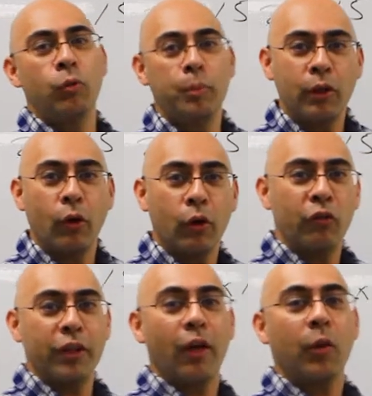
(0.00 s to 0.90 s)
We'll be going
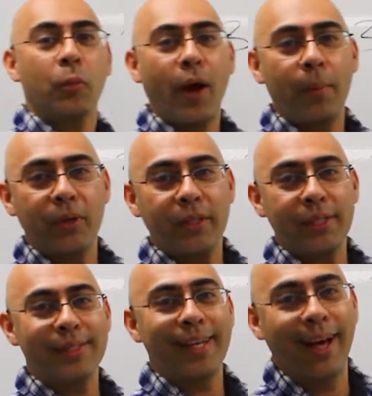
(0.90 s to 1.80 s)
over the other
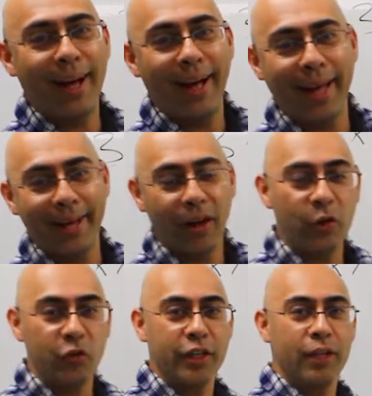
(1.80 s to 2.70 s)
properties at
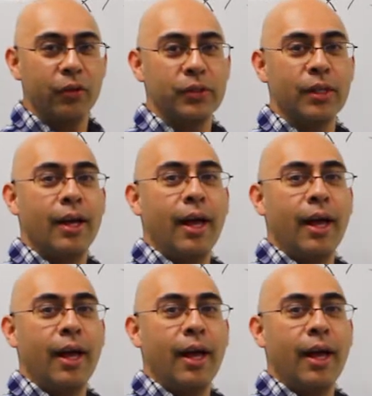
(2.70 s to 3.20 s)
other videos.